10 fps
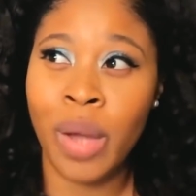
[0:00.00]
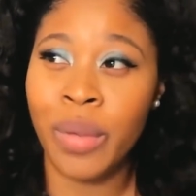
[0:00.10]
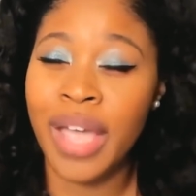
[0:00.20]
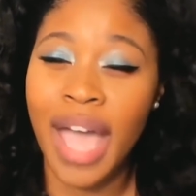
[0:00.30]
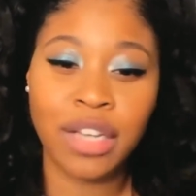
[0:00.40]

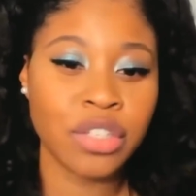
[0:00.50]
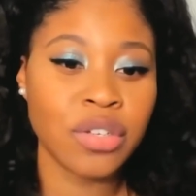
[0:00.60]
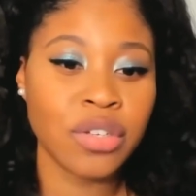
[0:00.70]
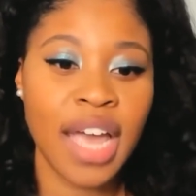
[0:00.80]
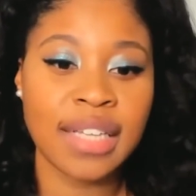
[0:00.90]
we had to
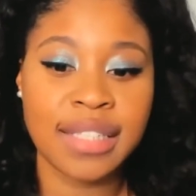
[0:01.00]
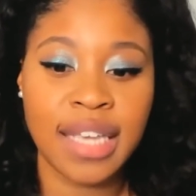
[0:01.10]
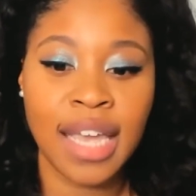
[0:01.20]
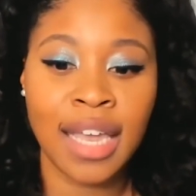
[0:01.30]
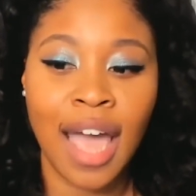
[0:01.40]
do that
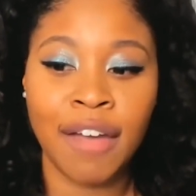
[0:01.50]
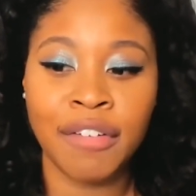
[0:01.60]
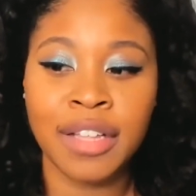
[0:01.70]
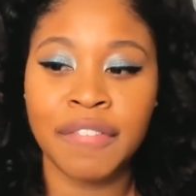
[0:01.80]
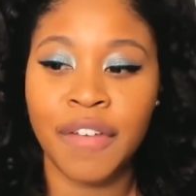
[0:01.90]
scene, I
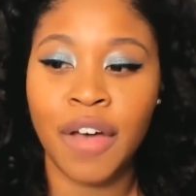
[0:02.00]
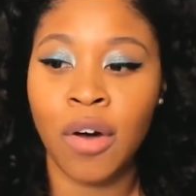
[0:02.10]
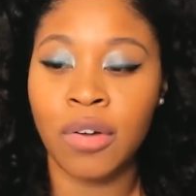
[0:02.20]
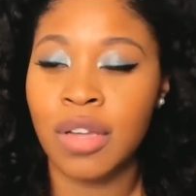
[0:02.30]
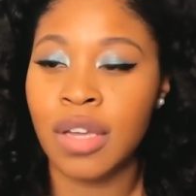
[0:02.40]
really
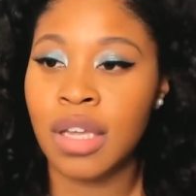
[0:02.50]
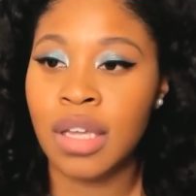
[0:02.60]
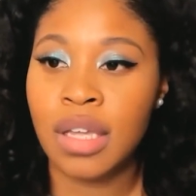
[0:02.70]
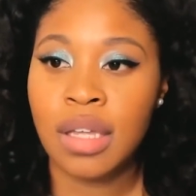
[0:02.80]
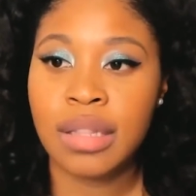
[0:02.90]
felt
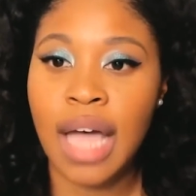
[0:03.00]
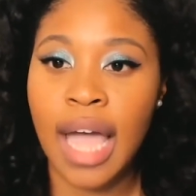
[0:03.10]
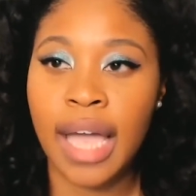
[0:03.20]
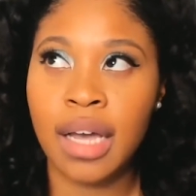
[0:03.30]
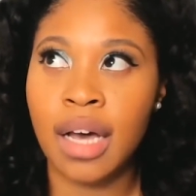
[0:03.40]

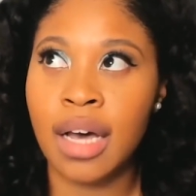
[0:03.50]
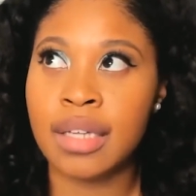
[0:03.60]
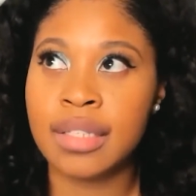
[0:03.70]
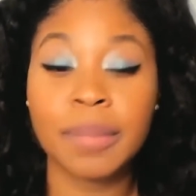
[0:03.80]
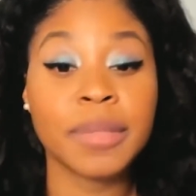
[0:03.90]
like
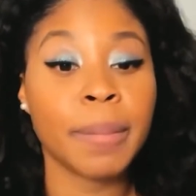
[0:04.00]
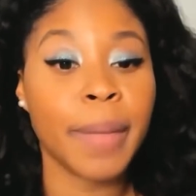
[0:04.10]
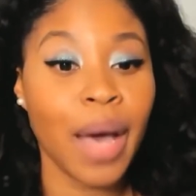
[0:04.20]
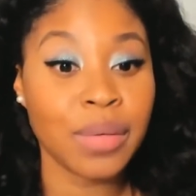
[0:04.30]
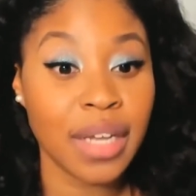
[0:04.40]
something
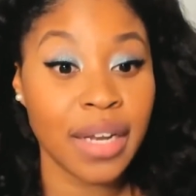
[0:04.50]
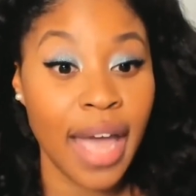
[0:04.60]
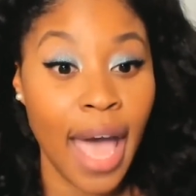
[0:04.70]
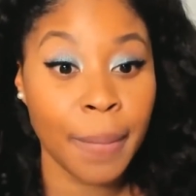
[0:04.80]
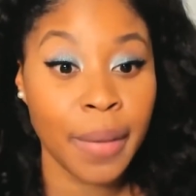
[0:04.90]
bad was going to
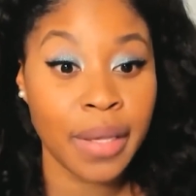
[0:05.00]
happen.